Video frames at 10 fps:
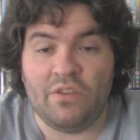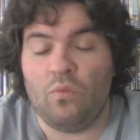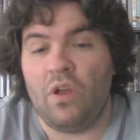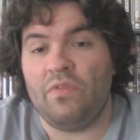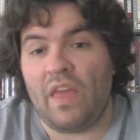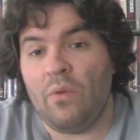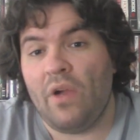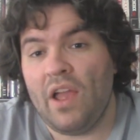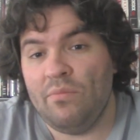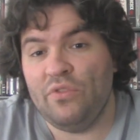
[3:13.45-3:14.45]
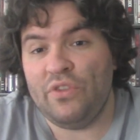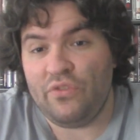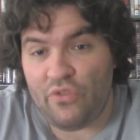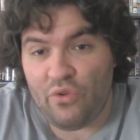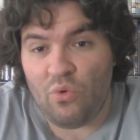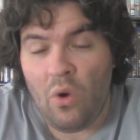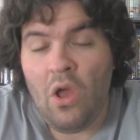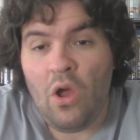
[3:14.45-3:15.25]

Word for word: and what they were able to do